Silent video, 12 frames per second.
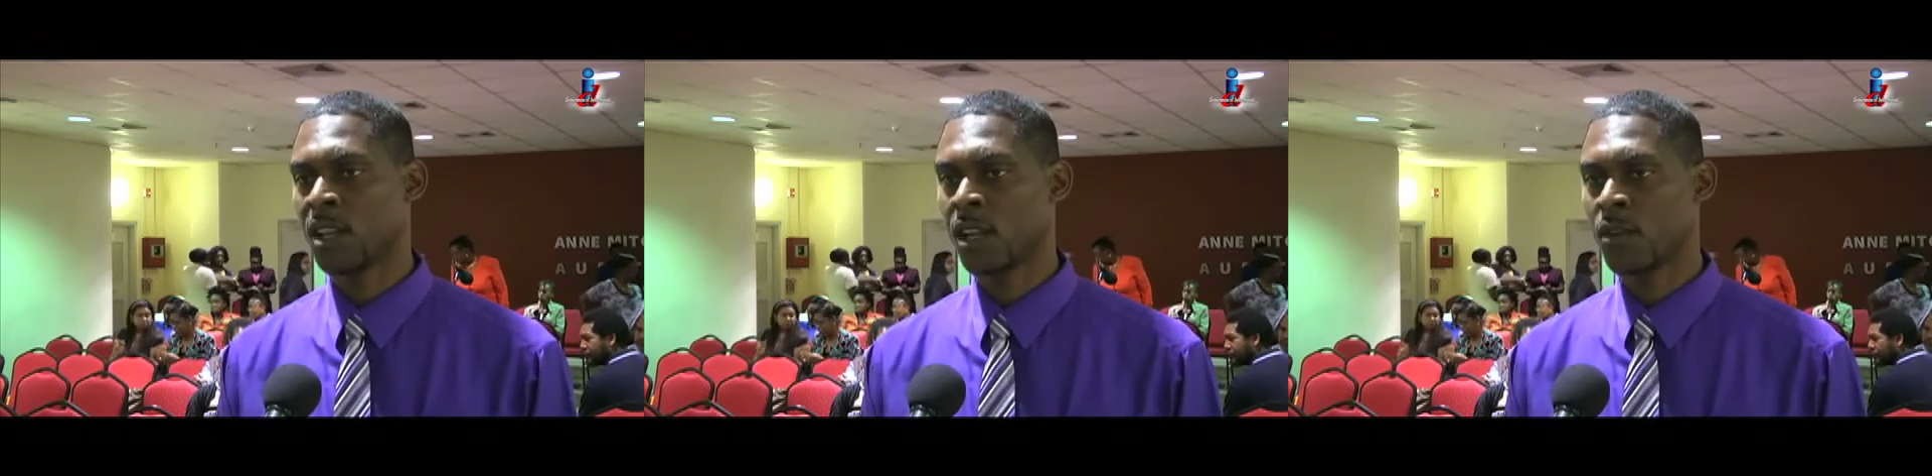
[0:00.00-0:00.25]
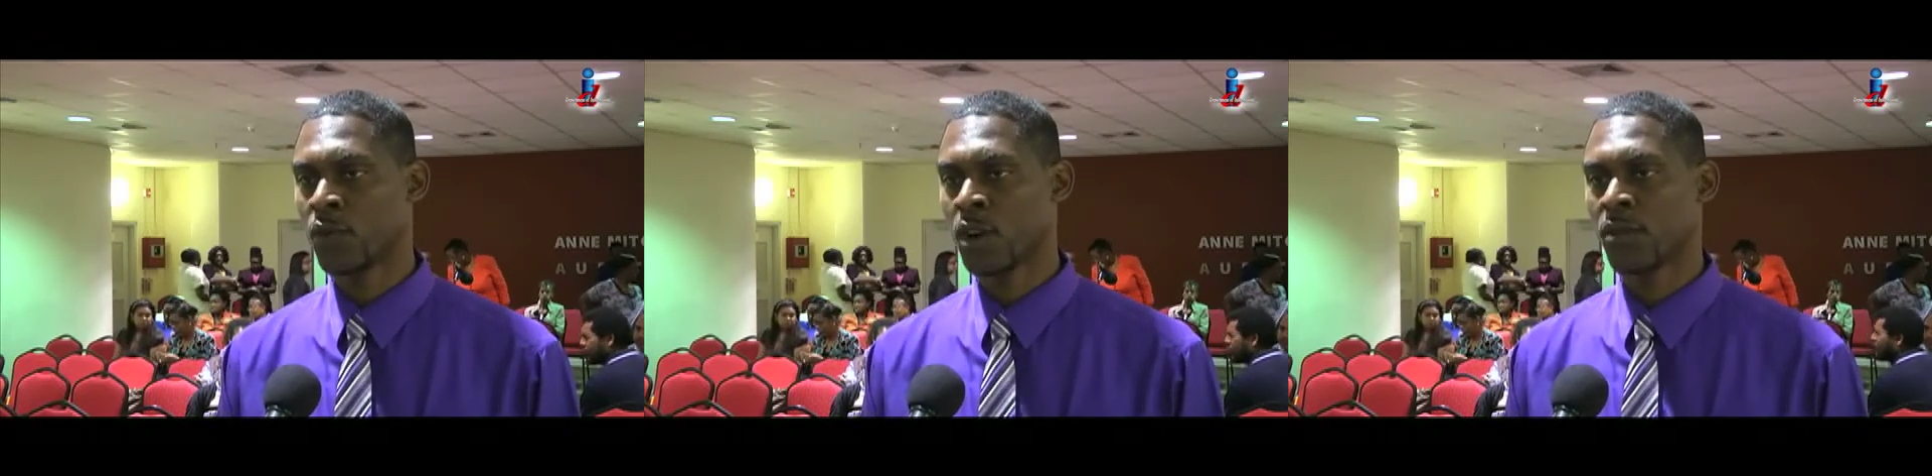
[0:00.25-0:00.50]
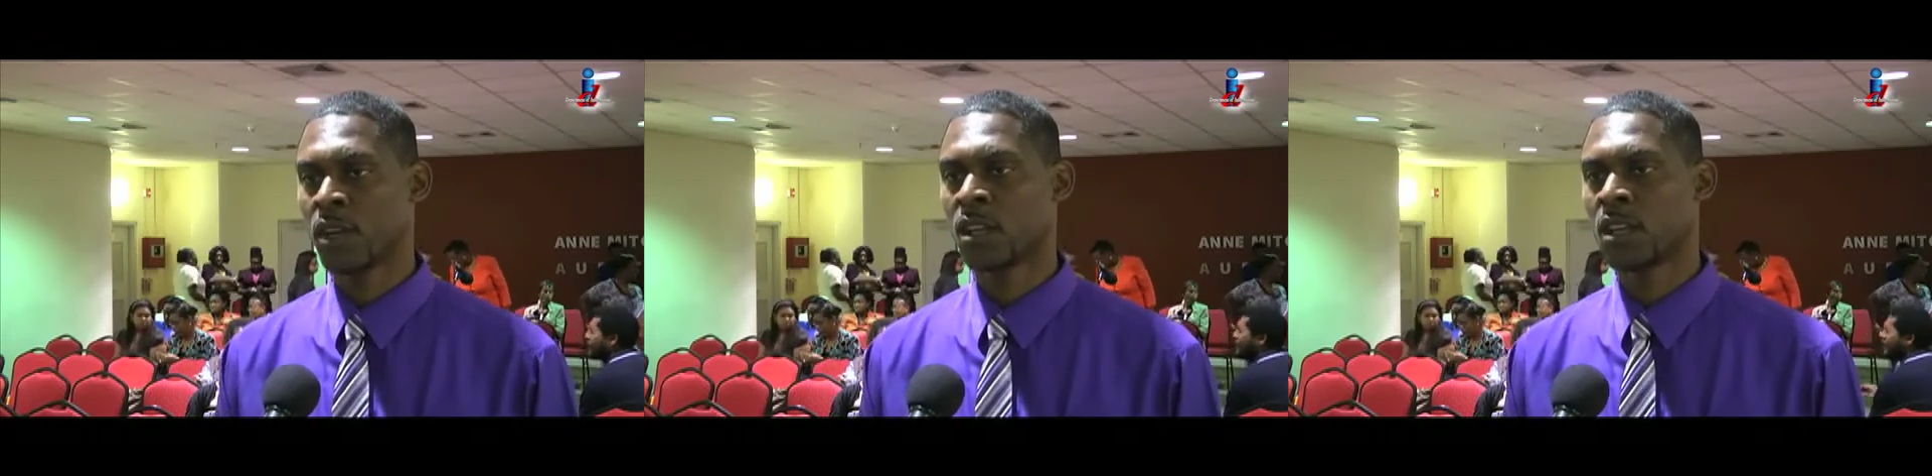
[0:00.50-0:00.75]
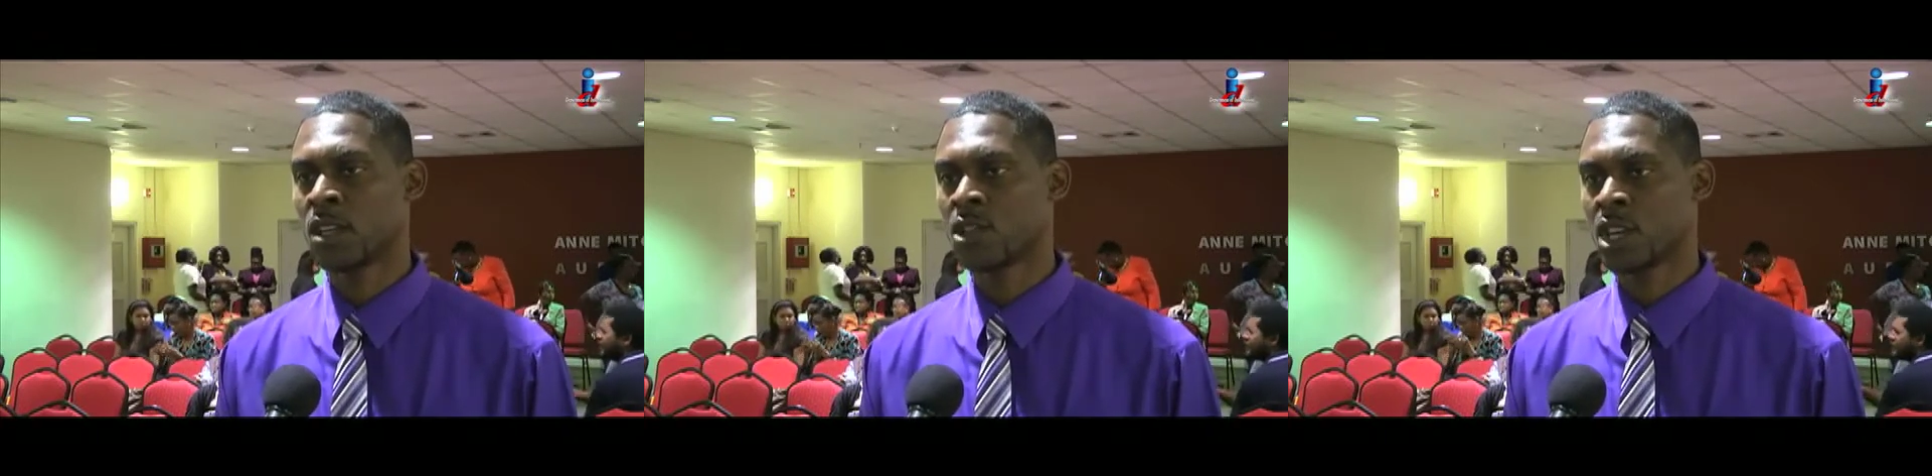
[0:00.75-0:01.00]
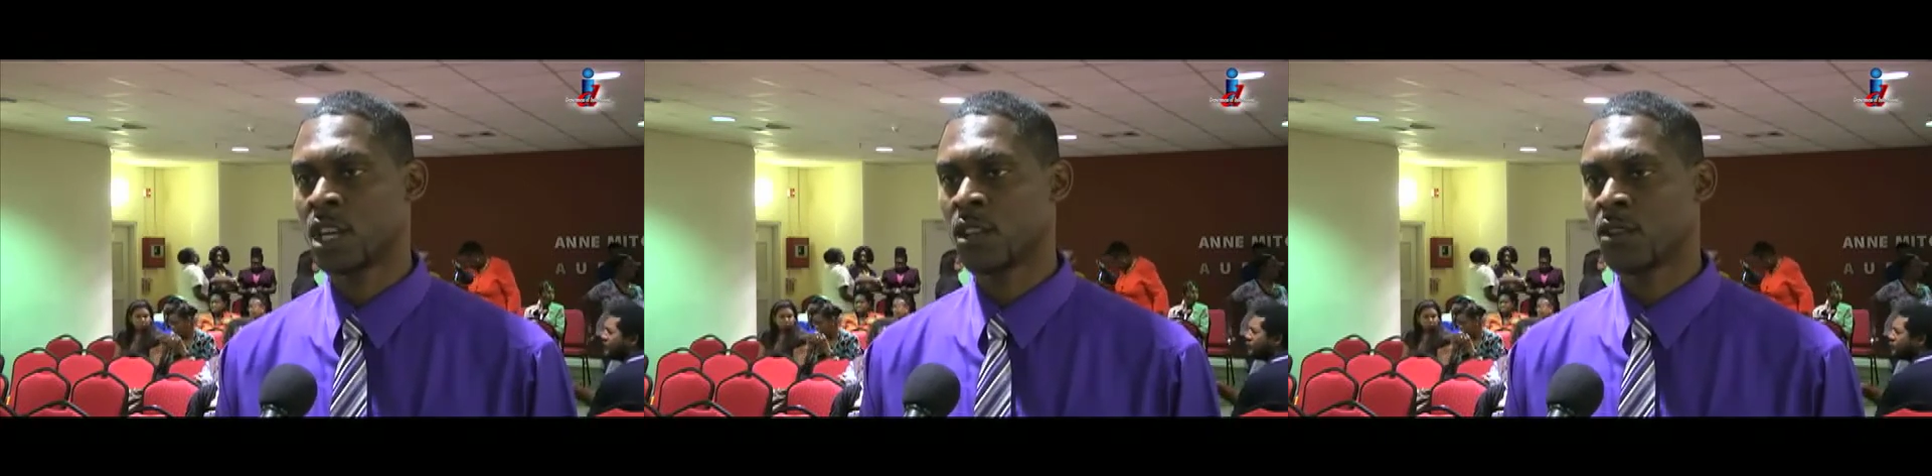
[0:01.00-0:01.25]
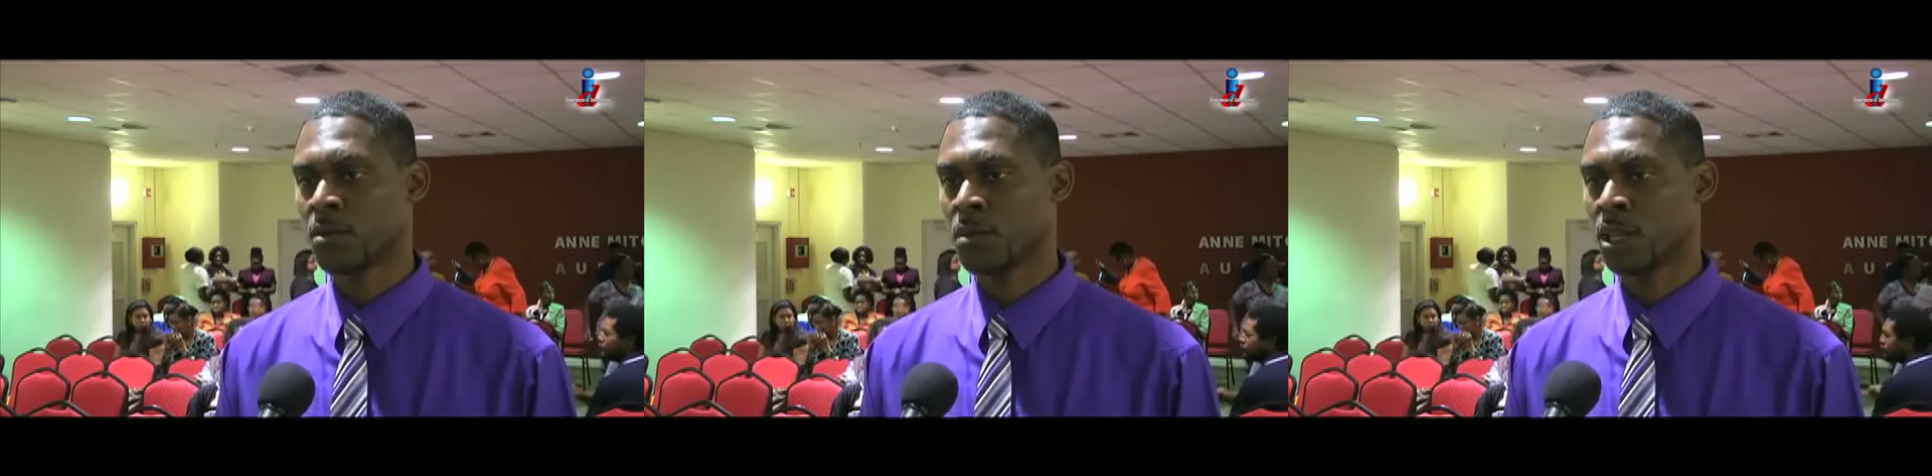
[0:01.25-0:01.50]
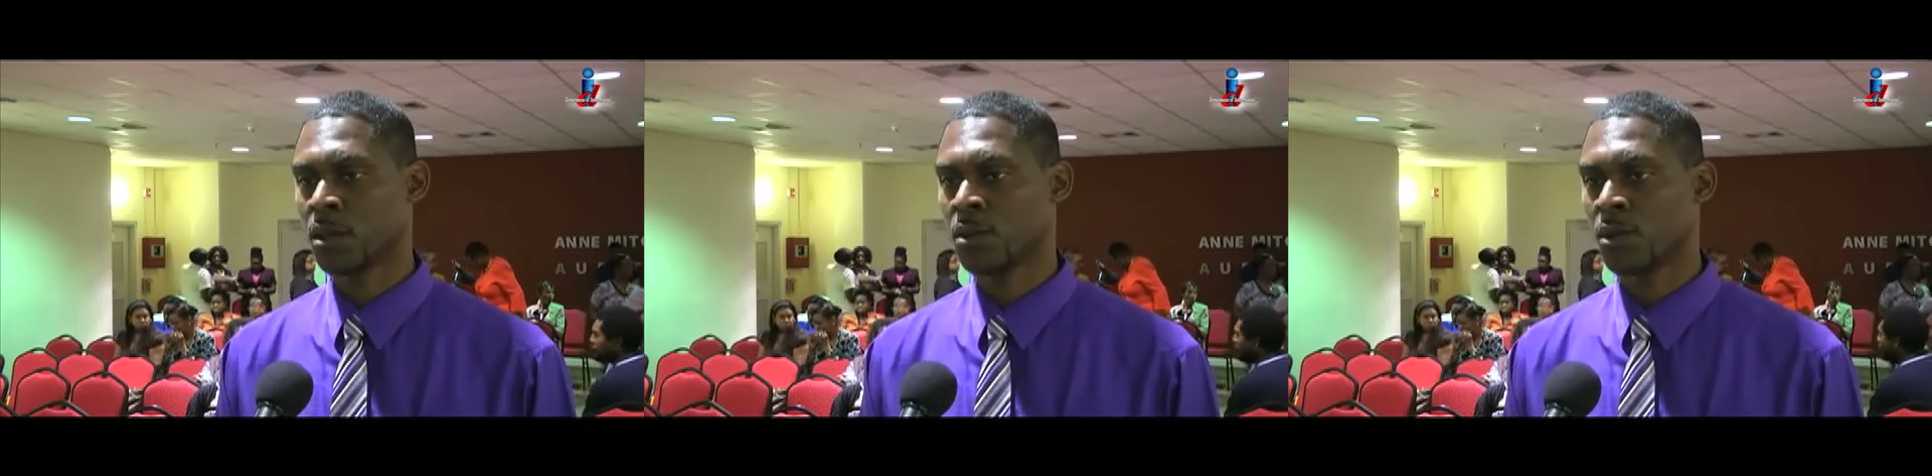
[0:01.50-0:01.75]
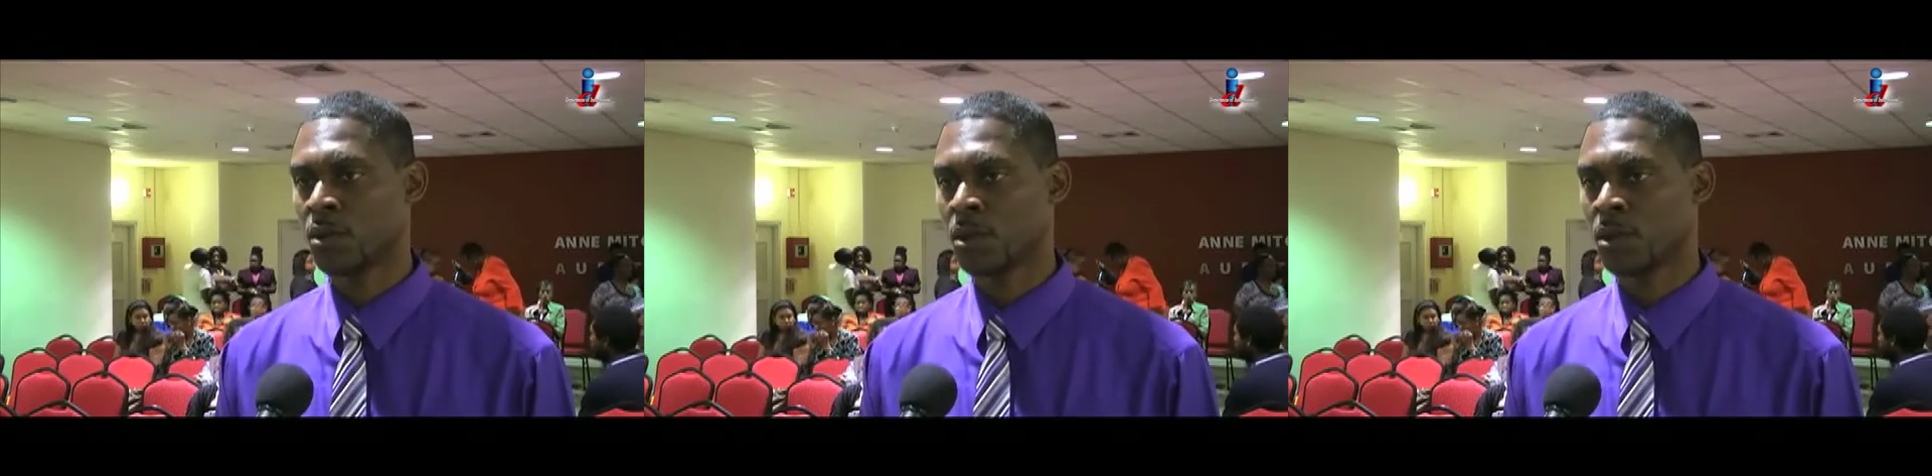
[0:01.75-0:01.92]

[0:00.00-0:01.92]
delivery of education in Tobago.